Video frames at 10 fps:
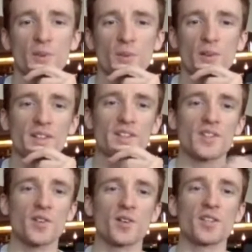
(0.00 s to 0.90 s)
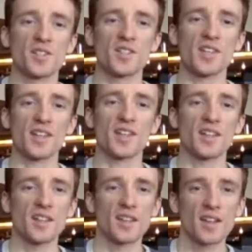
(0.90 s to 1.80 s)
so what is that formula then? So
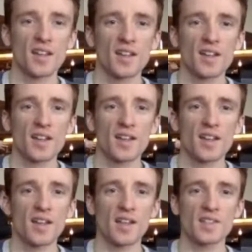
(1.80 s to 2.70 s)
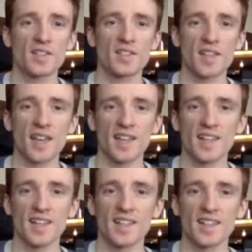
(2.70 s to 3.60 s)
because it's like
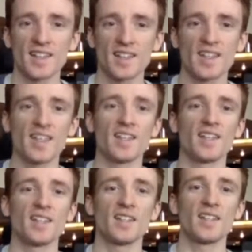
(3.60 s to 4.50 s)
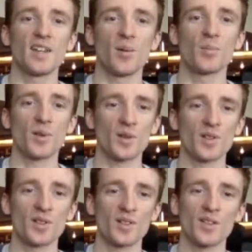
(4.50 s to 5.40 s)
taking the
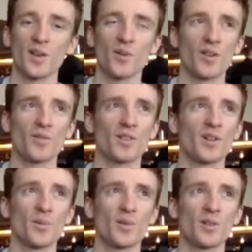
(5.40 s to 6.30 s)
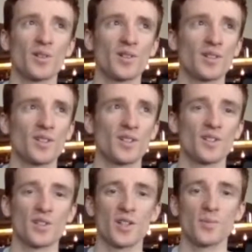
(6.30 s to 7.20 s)
number, like whatever number